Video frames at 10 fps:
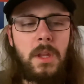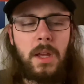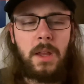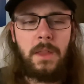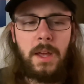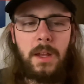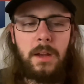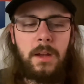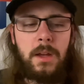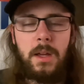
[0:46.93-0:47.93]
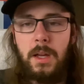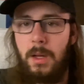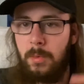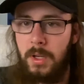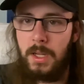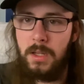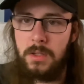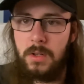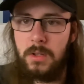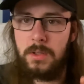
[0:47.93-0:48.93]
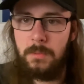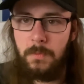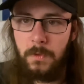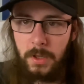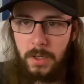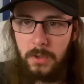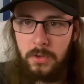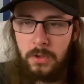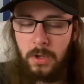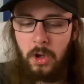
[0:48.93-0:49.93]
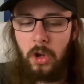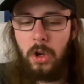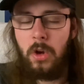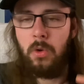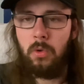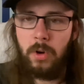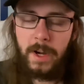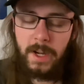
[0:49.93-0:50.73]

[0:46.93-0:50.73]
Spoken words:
and then I'm going to insert some footage right